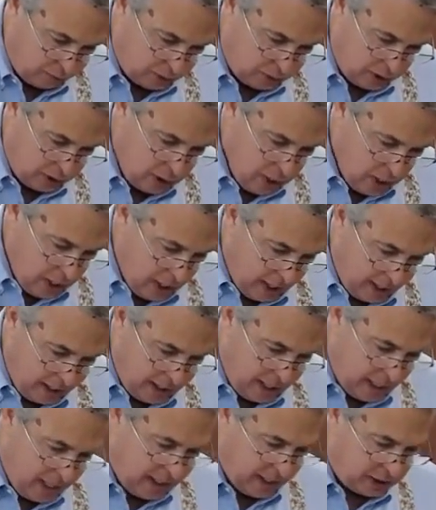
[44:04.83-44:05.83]
And, and
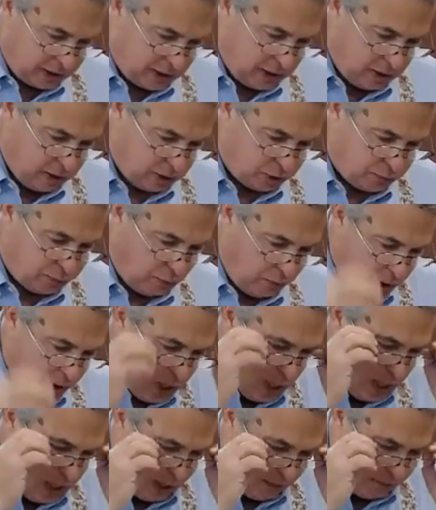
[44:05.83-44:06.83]
he gets to this point.
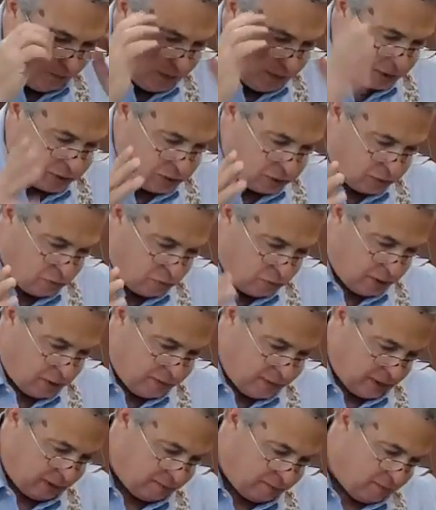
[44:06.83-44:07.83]
Now, this is the one
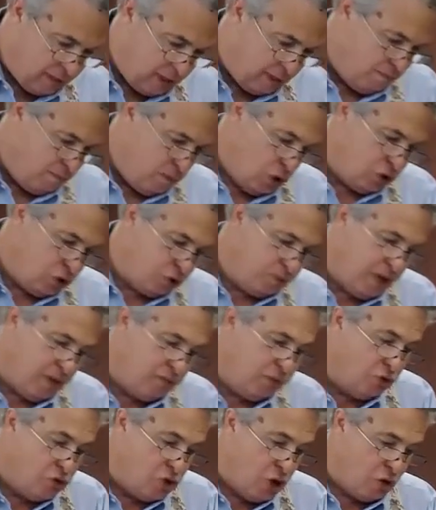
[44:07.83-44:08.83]
that, that most
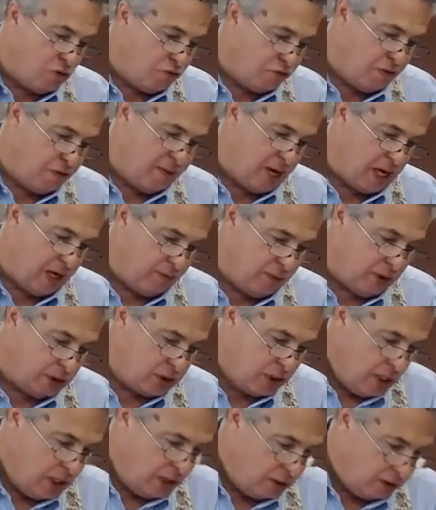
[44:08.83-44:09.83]
people know from Amos.
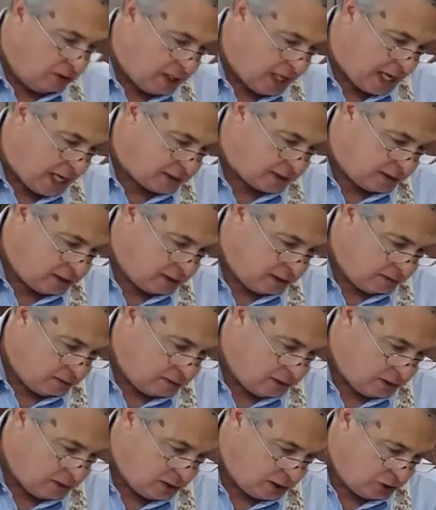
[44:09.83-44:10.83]
Let
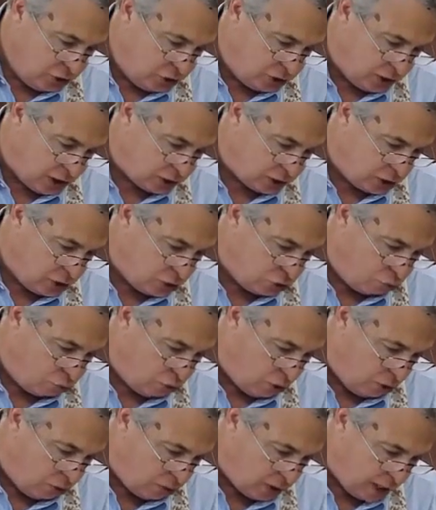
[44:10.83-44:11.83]
justice
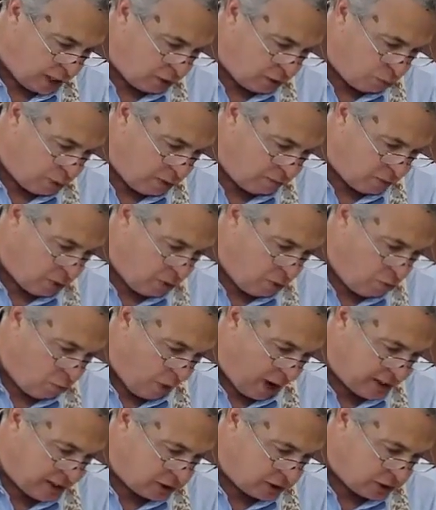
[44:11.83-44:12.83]
roll like a river and
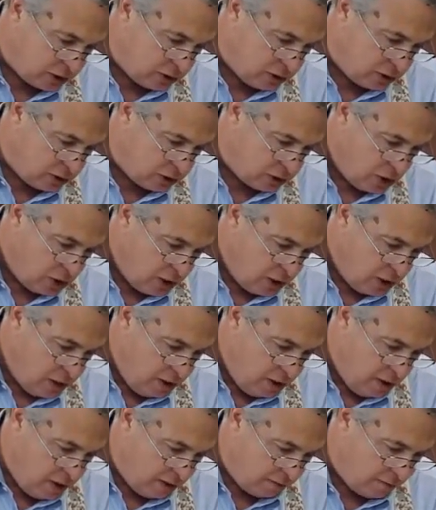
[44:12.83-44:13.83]
righteousness
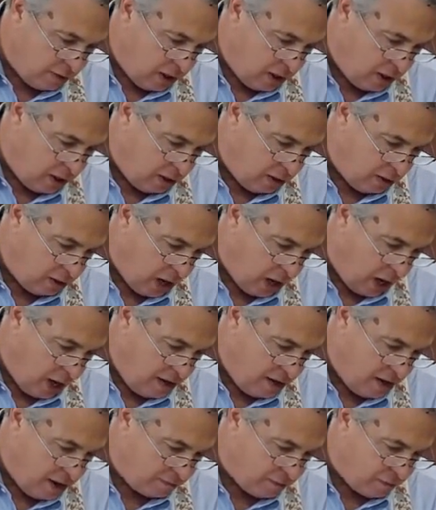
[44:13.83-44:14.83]
ne- uh, a
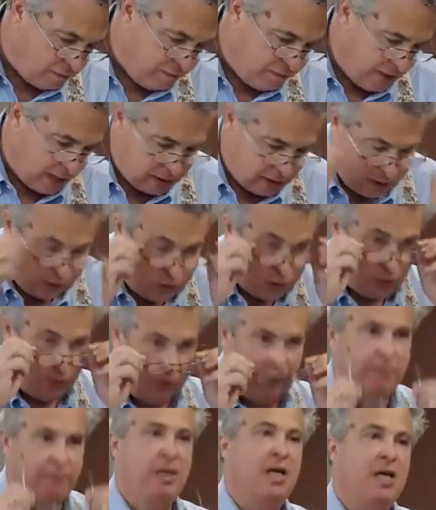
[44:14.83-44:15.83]
never failing
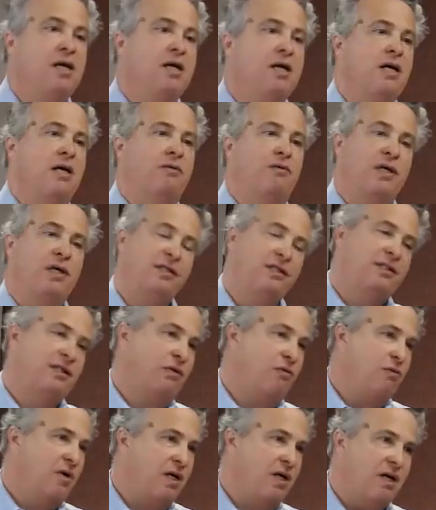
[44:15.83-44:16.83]
stream. What is
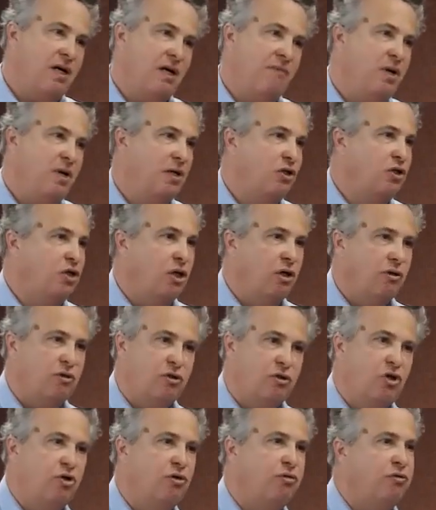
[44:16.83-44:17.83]
what I mean c-
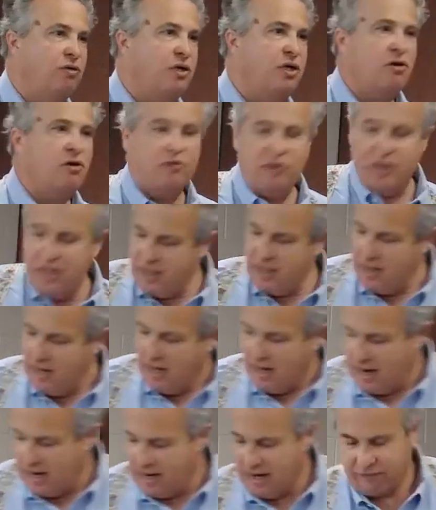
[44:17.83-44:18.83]
clearly
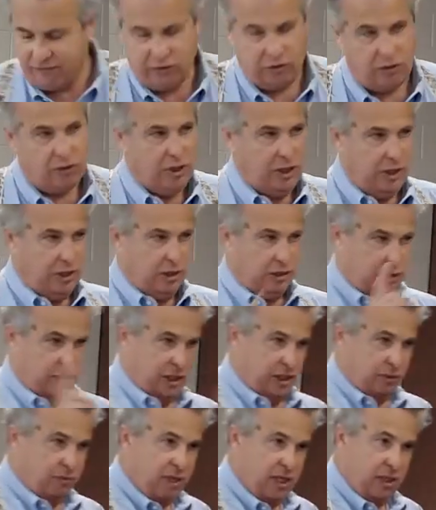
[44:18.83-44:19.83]
after
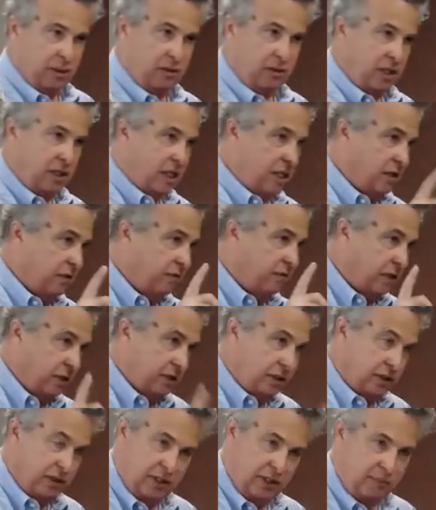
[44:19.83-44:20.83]
seek me and live,
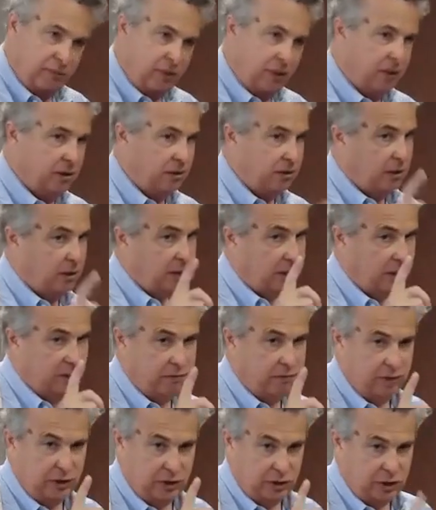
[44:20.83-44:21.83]
seek me and
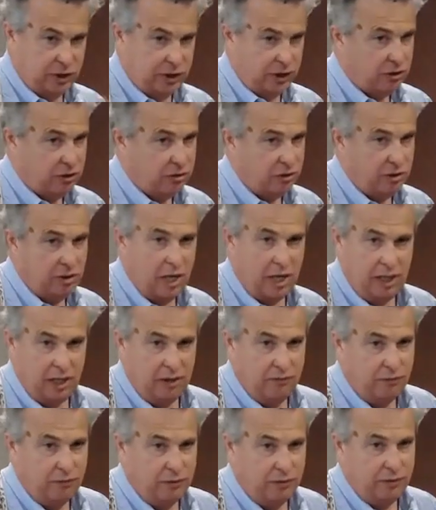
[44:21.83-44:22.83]
live, seek good not
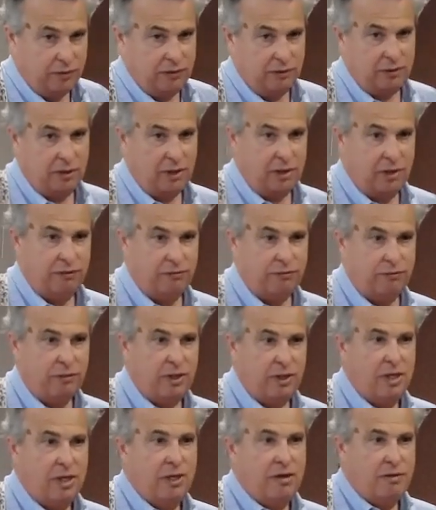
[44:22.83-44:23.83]
evil and live.
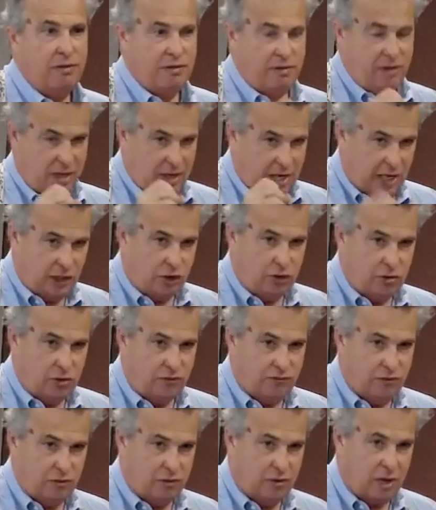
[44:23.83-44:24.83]
The nature
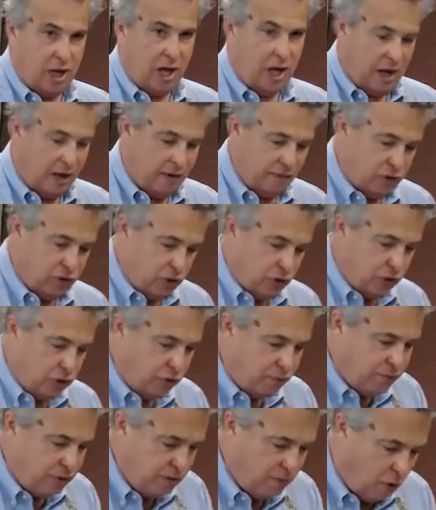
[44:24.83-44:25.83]
of your lives
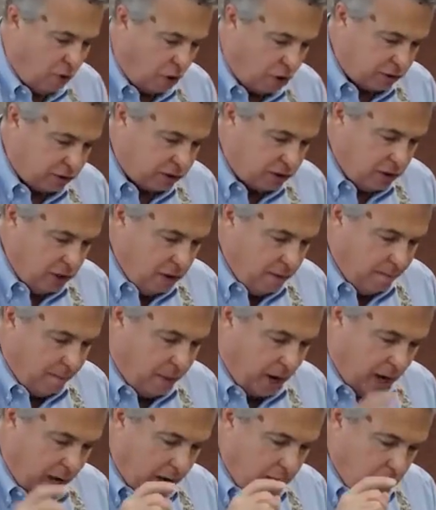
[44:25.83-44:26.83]
should be marked
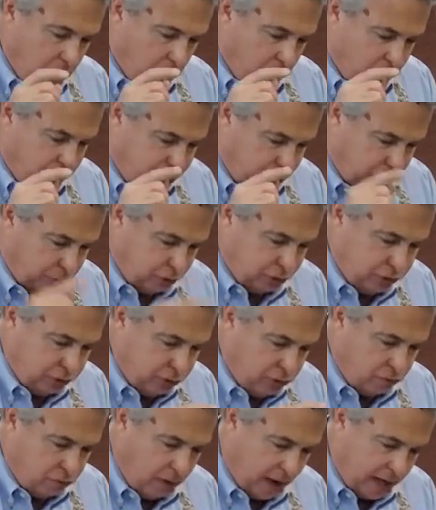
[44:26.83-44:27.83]
by
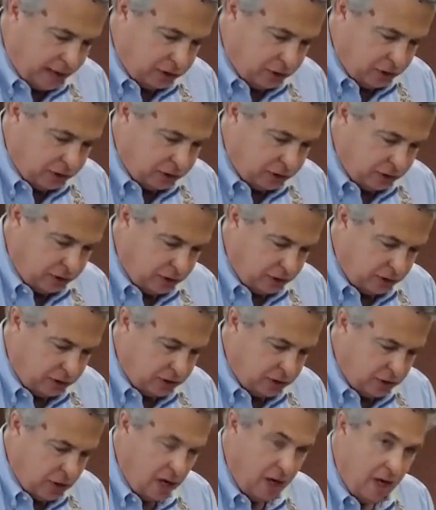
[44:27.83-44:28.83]
personal
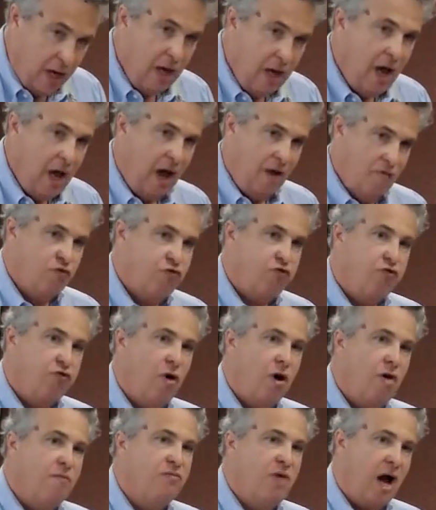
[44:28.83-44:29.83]
righteousness and
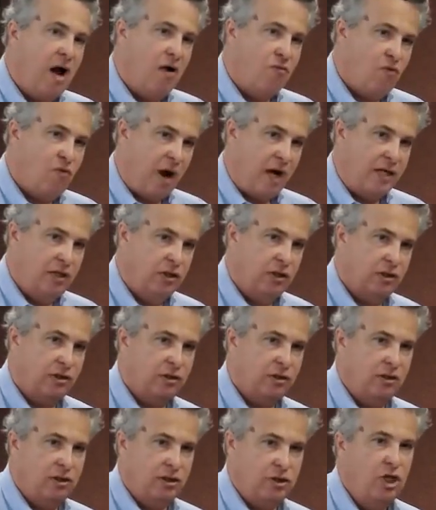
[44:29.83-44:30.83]
from that
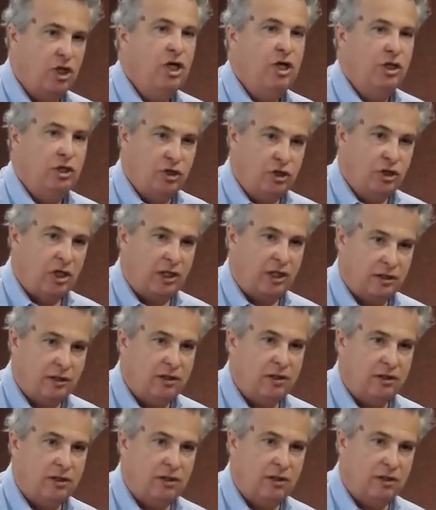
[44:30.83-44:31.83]
righteousness,
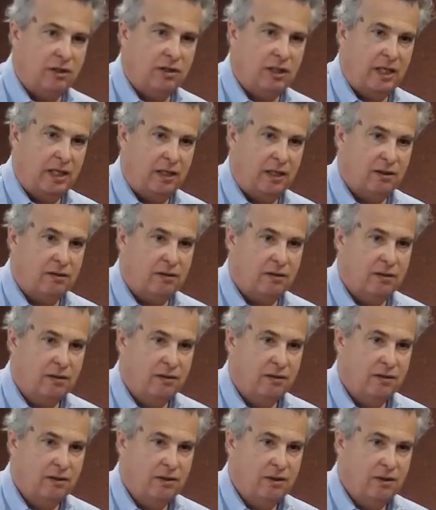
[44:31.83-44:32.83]
justice in the land.
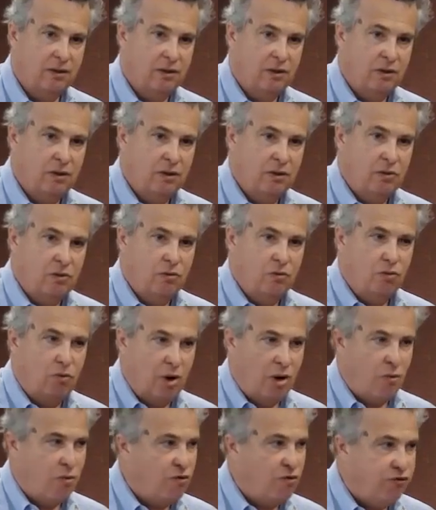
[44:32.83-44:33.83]

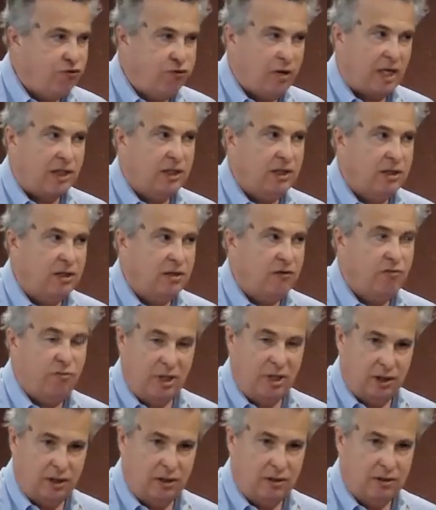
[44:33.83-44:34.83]
Well, reflection of
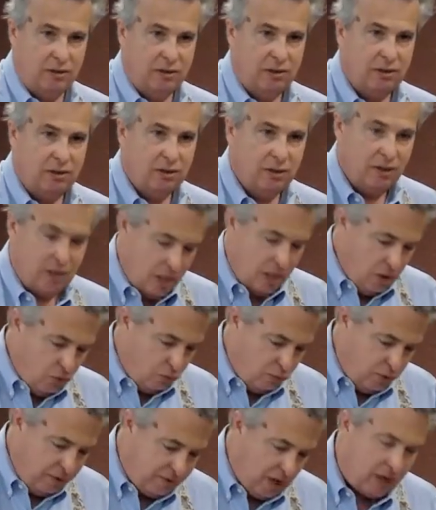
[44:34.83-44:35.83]
me.
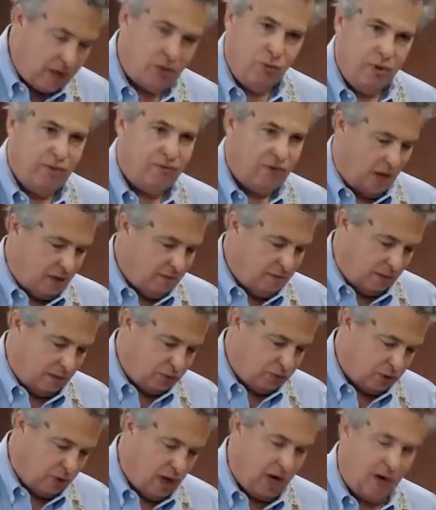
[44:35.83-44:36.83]
We've got to, we've, I'm
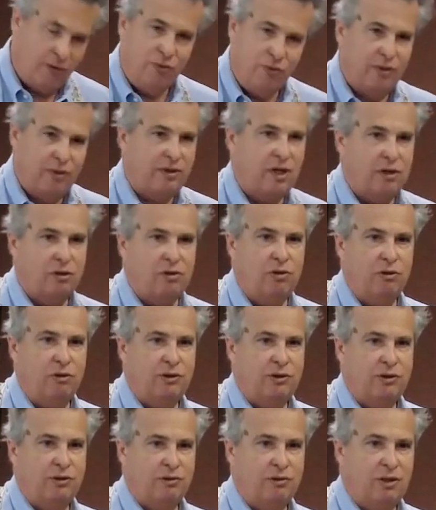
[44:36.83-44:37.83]
sorry, uh, we've got to
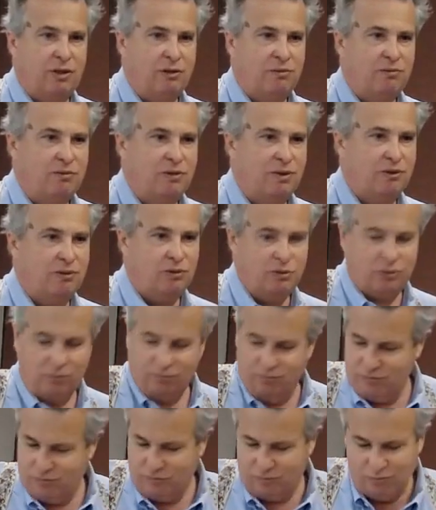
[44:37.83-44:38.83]
close here. Uh, there's
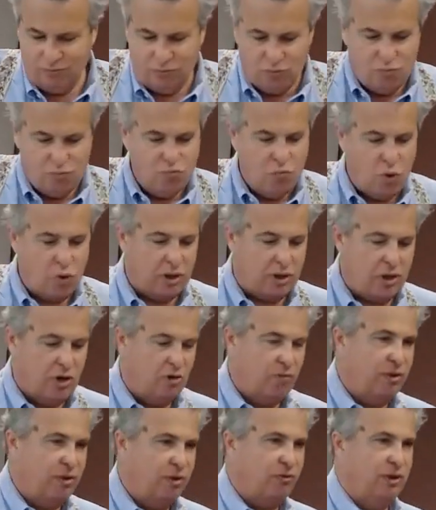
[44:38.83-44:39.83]
more to go,
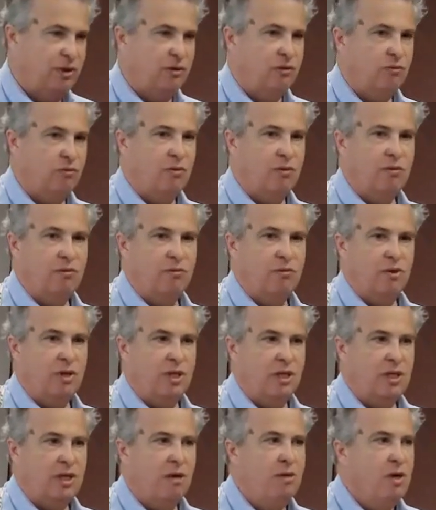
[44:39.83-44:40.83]
but we, are we're, we're
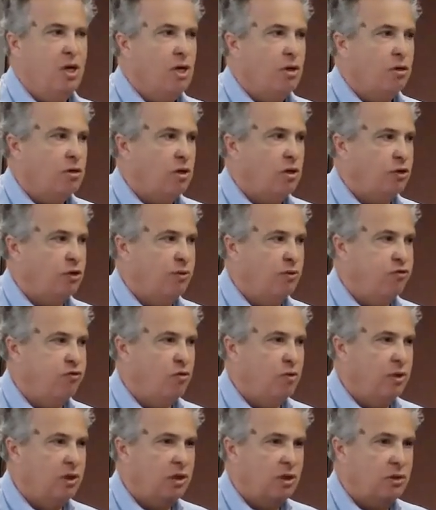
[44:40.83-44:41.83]
out of time. Thoughts before
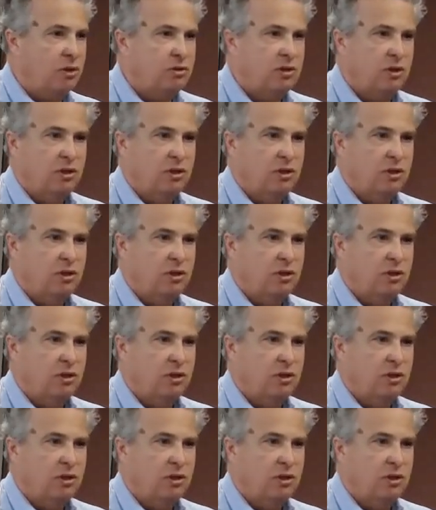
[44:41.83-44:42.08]
we close?